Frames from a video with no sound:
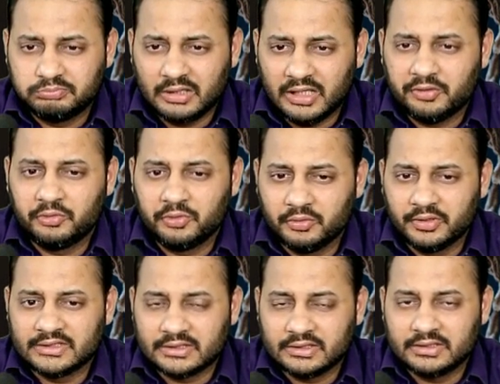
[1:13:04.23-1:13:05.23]
I don't know
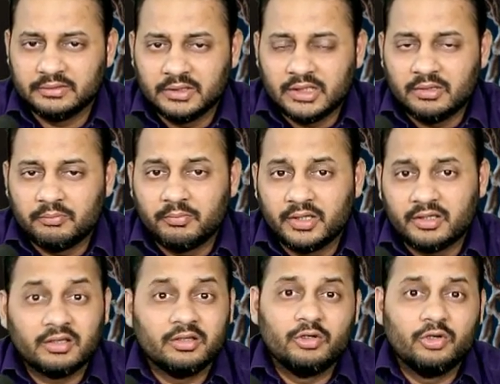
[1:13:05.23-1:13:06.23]
exactly, but
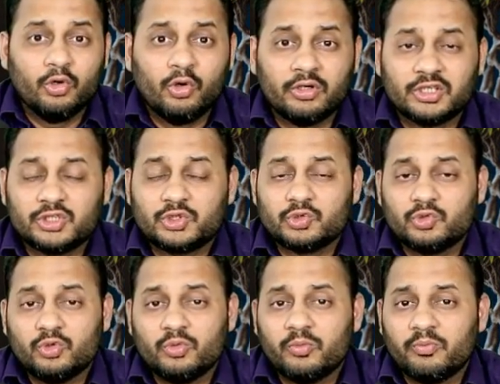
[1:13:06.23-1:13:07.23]
not
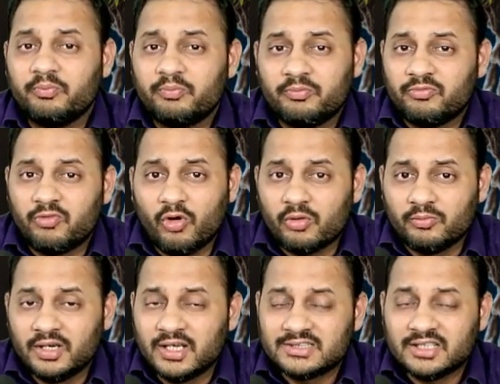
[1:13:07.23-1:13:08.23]
so,
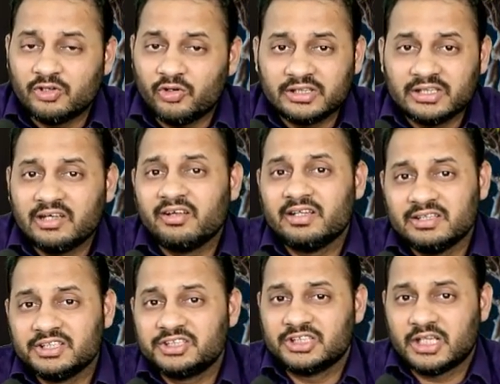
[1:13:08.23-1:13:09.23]
formulas are not there in
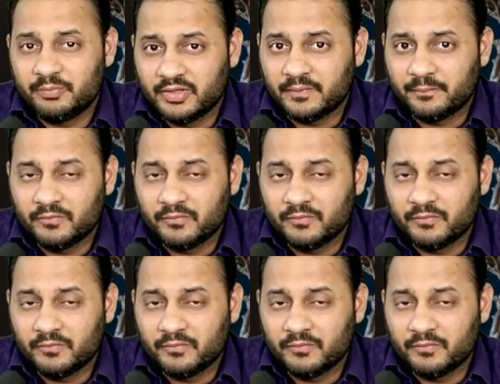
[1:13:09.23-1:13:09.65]
this chapter.